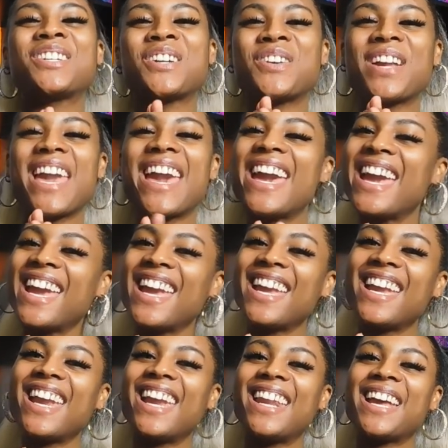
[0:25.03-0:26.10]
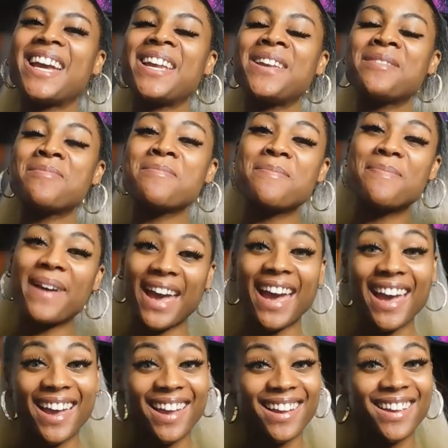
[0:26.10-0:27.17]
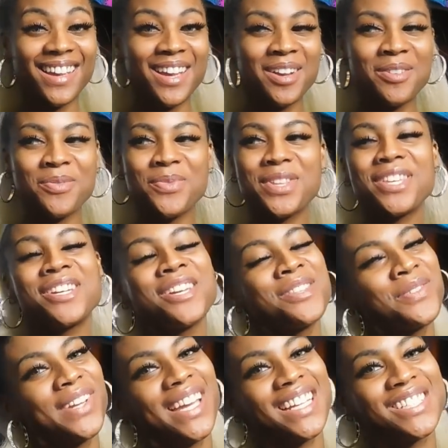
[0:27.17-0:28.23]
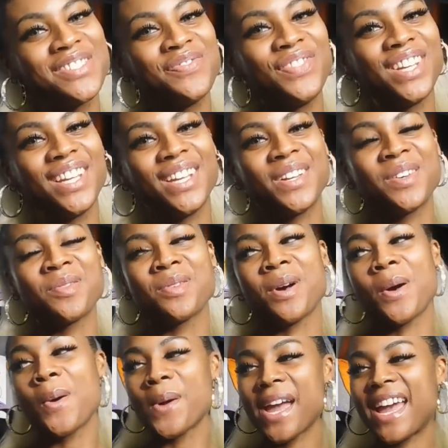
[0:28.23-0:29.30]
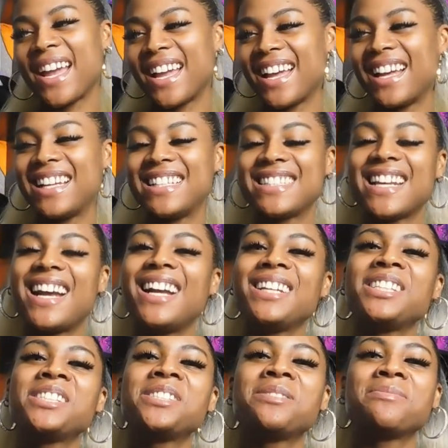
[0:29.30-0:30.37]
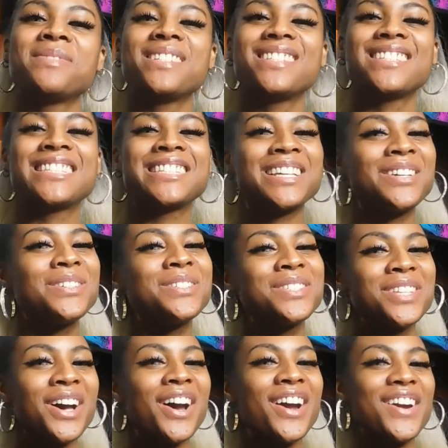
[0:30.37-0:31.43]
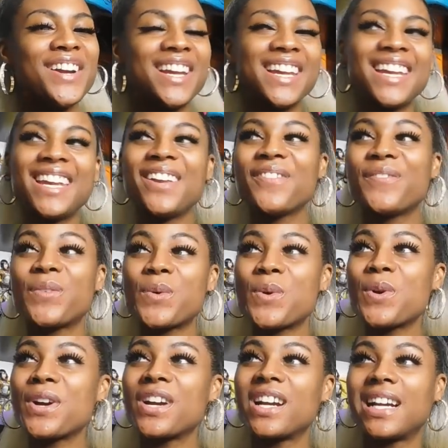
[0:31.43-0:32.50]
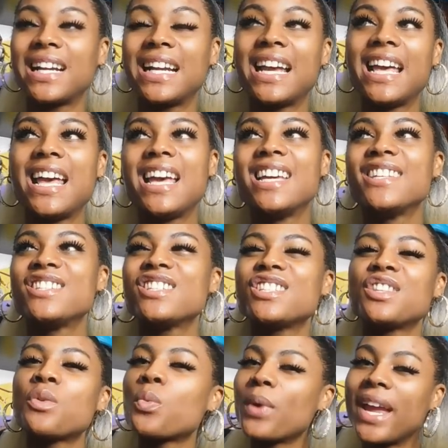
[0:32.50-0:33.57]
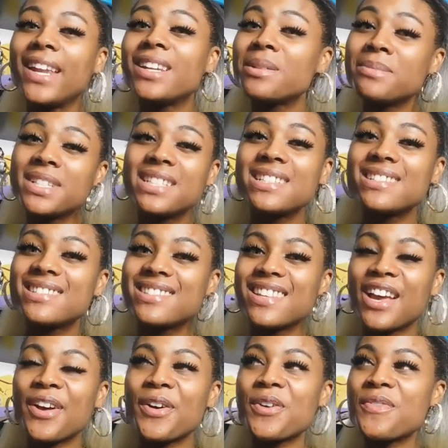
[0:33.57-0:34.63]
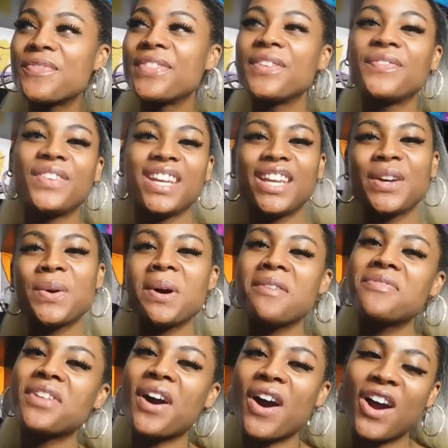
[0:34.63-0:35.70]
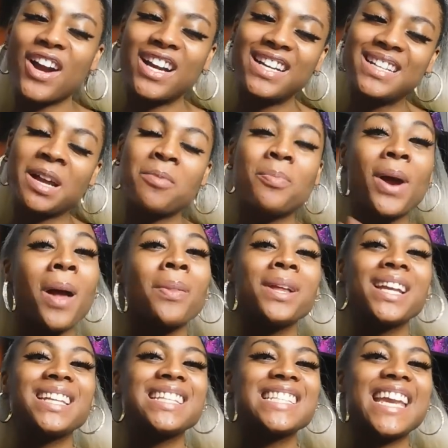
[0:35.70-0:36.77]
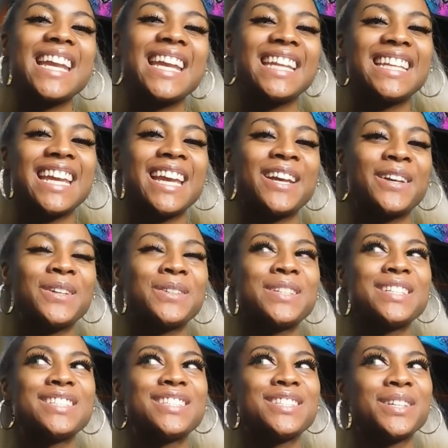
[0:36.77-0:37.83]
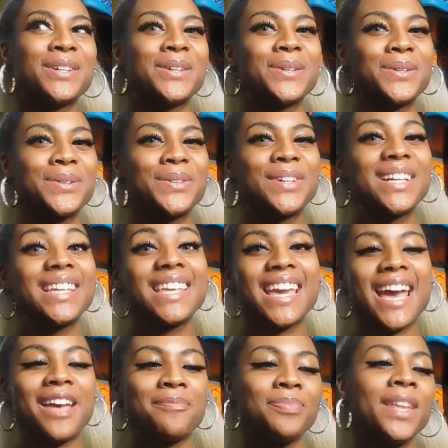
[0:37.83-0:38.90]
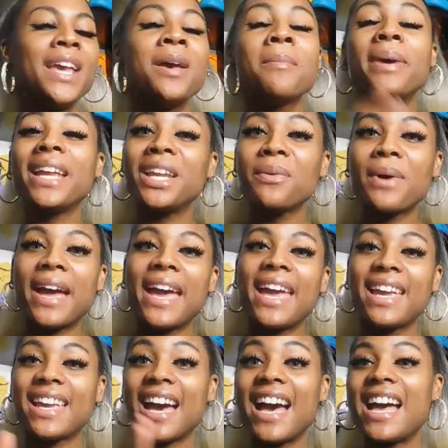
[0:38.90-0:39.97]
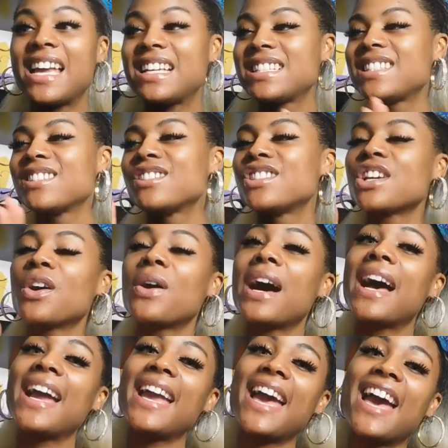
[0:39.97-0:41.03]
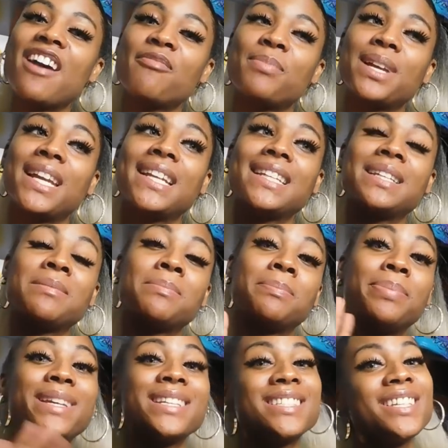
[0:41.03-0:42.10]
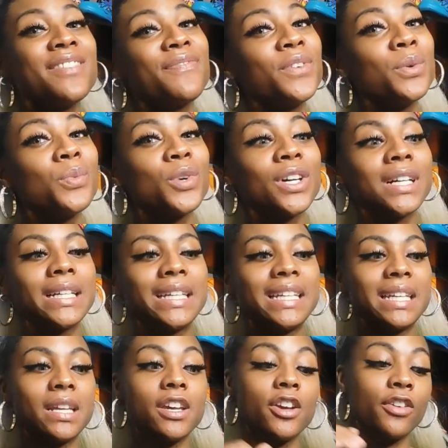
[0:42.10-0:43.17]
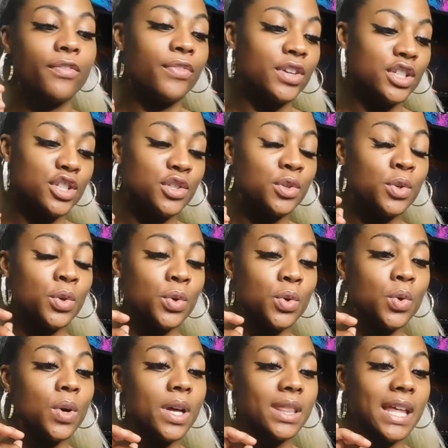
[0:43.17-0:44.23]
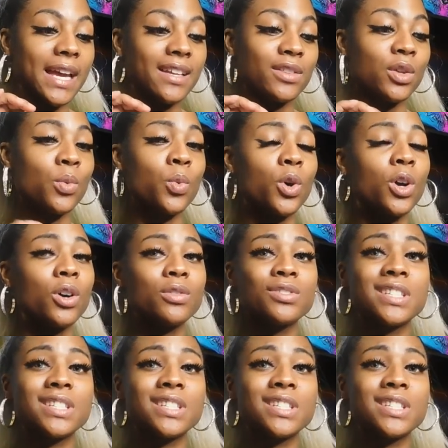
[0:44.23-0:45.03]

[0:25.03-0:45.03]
Okay, and I am back with another reaction video. Okay guys, I am so sorry for just the randomness of the video of the art. I'm probably gonna take it down, so yeah. But anyway guys, so I have been busy for one, for two, like the world